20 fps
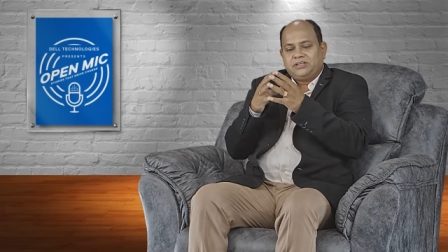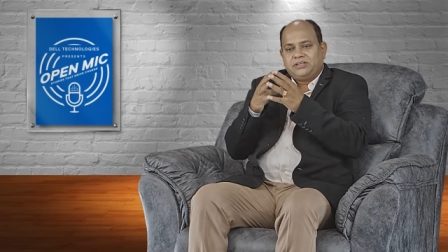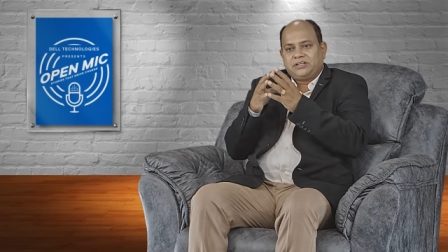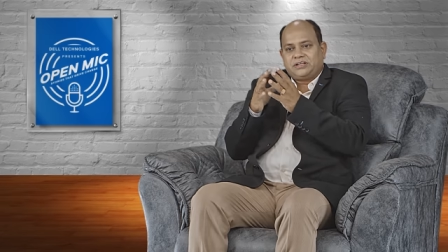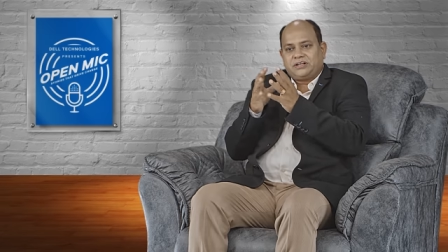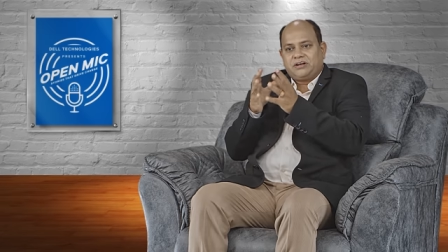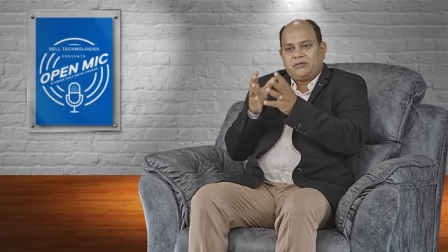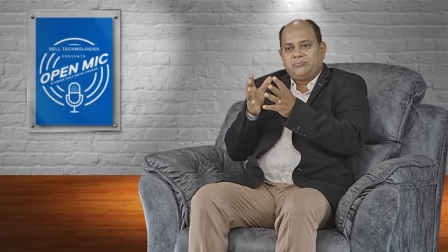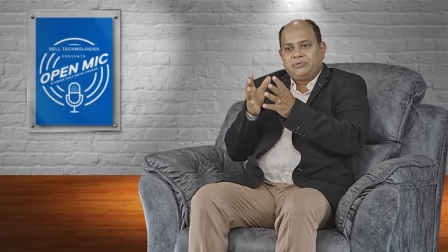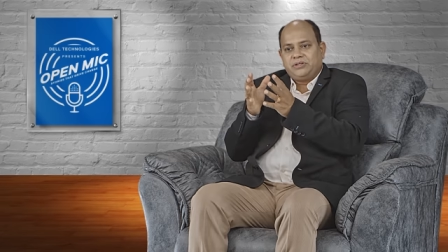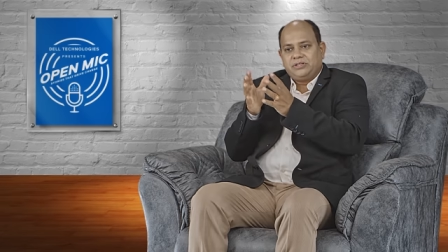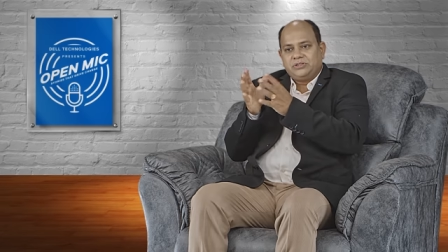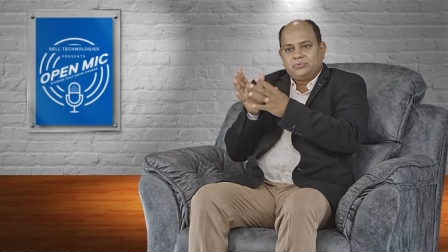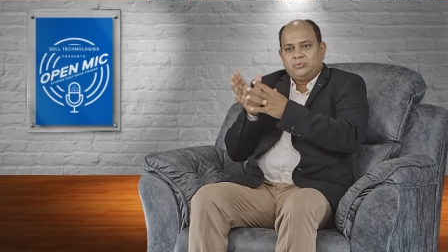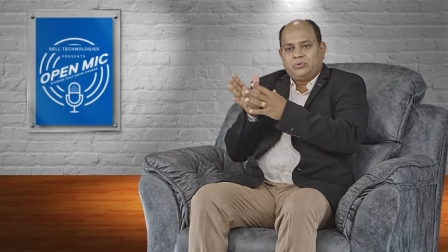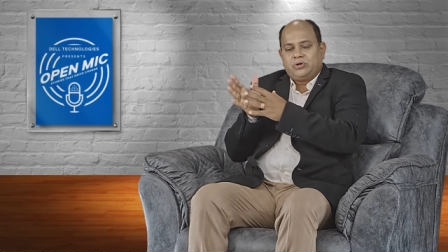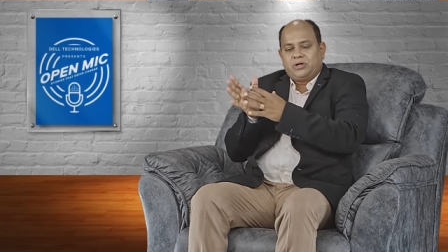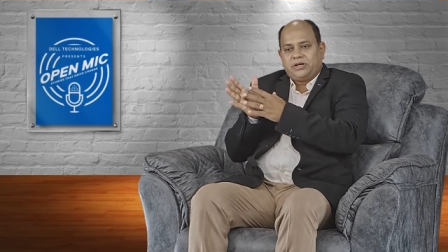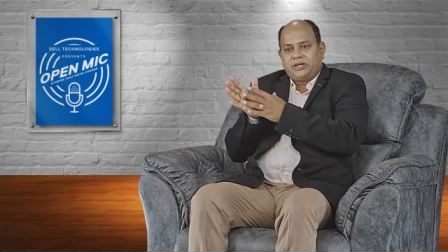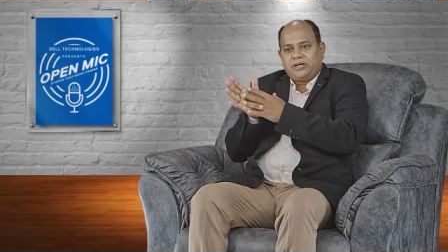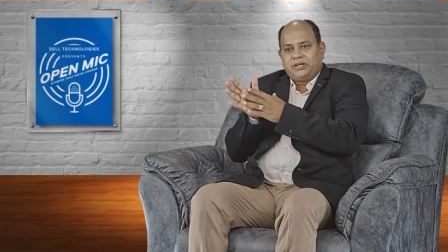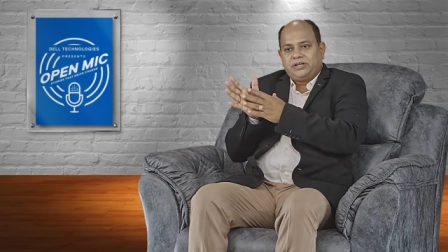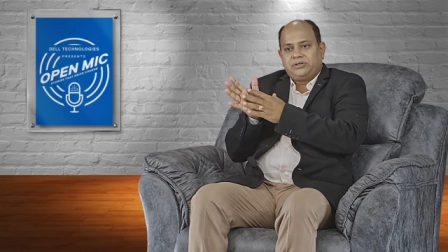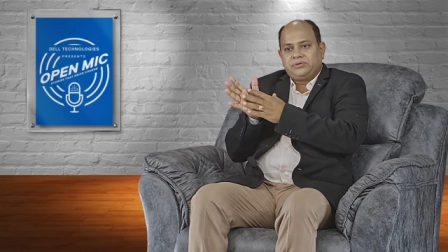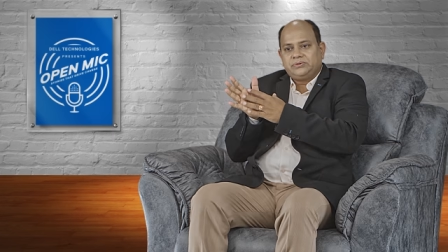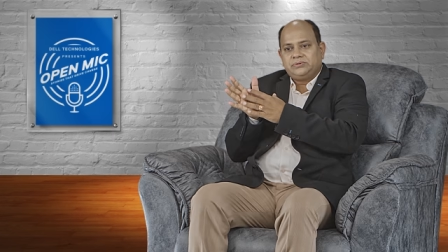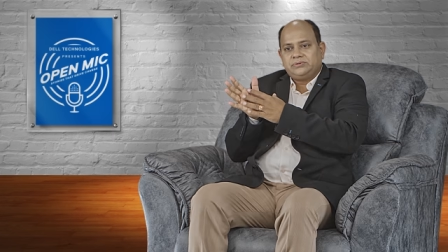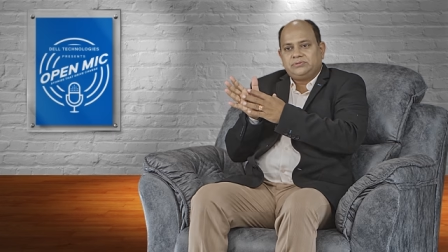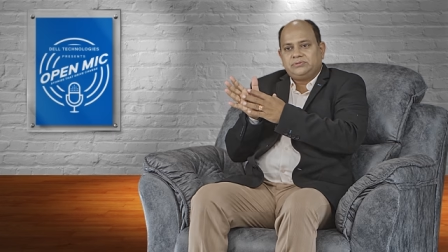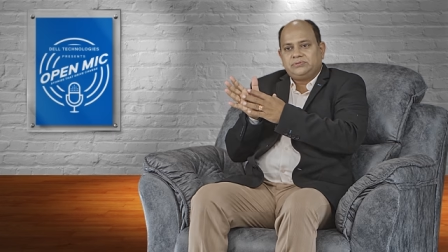The companies who are
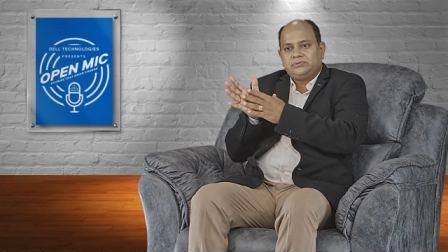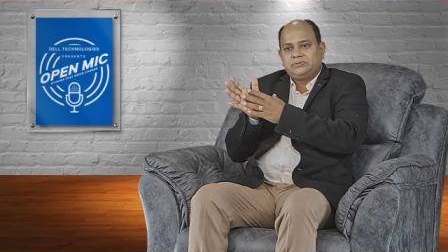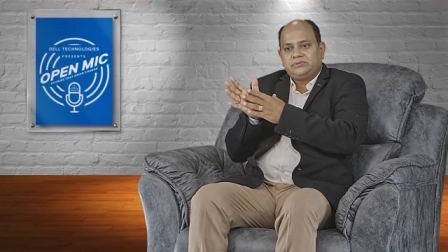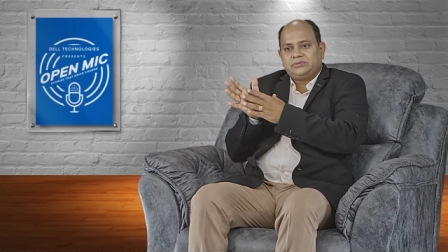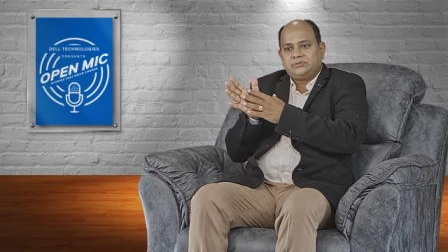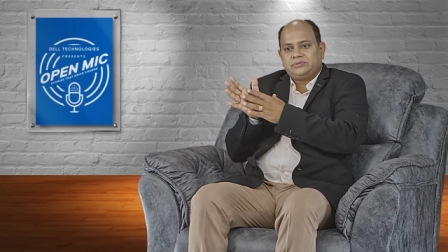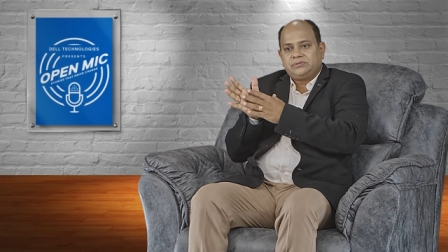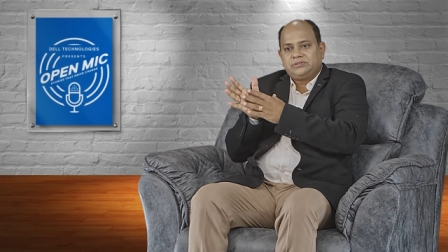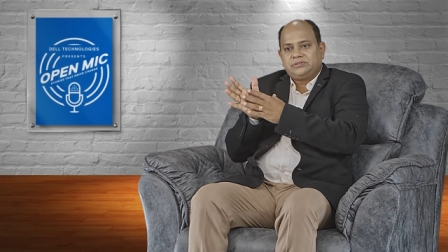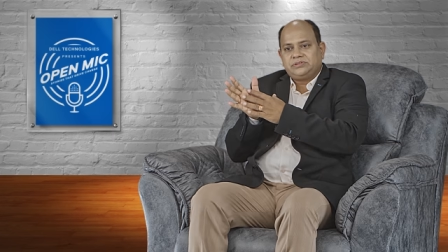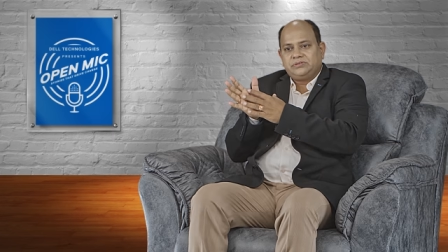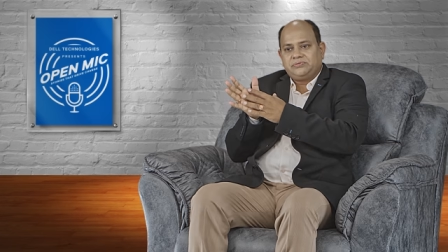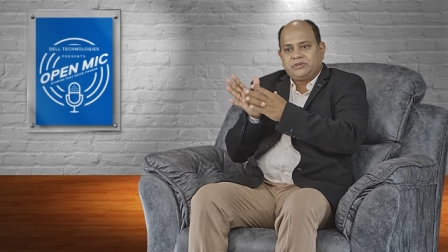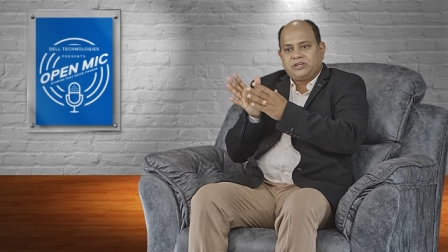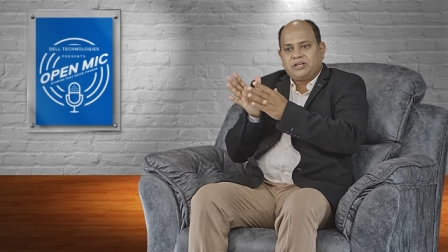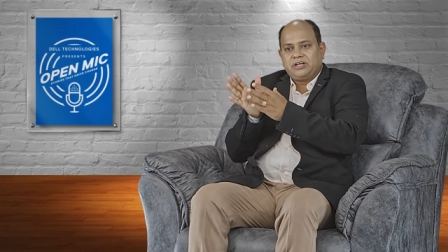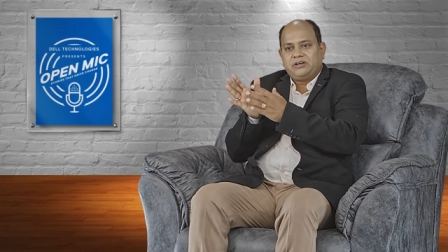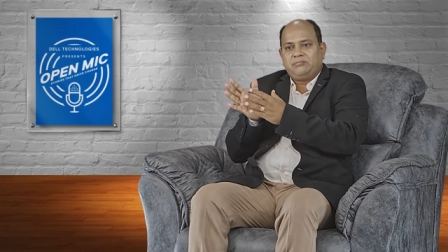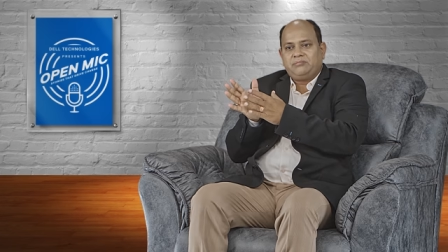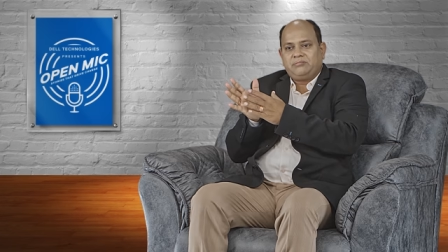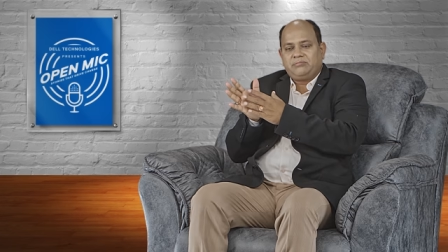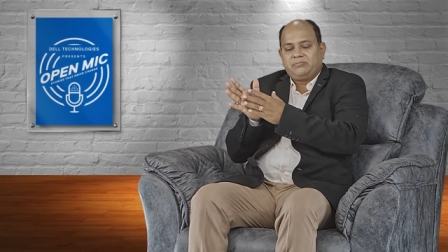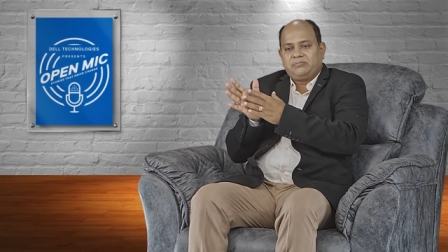into typical